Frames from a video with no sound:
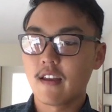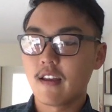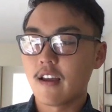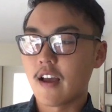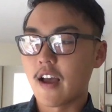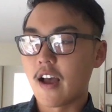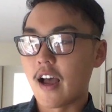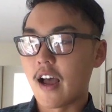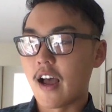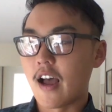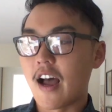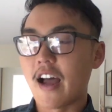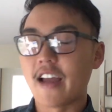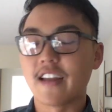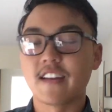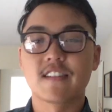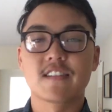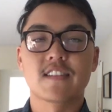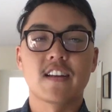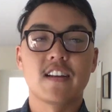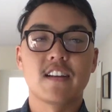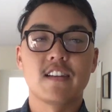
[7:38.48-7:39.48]
I
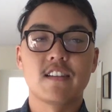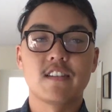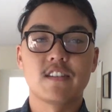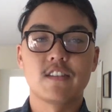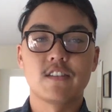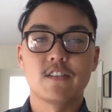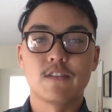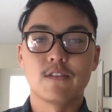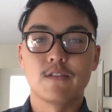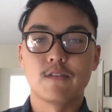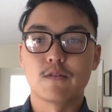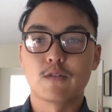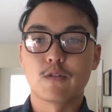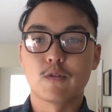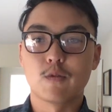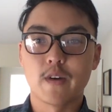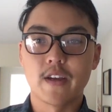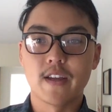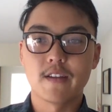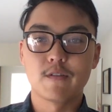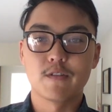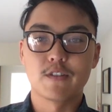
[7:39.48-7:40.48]
decided to
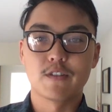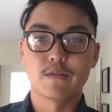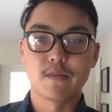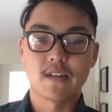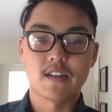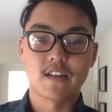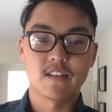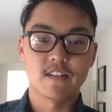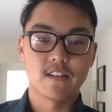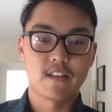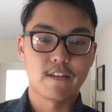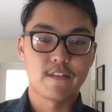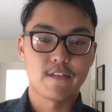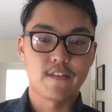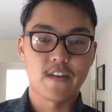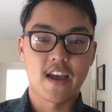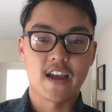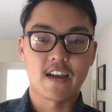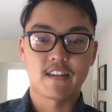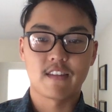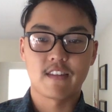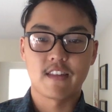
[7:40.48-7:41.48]
quit, was because of the
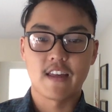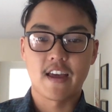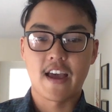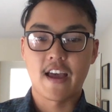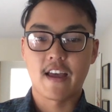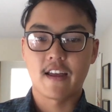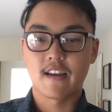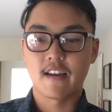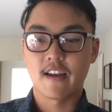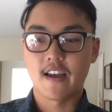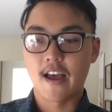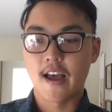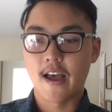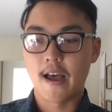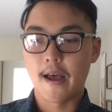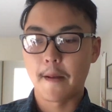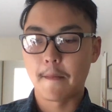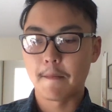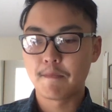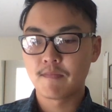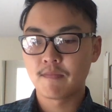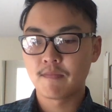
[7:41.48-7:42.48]
fact
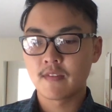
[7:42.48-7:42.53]
that,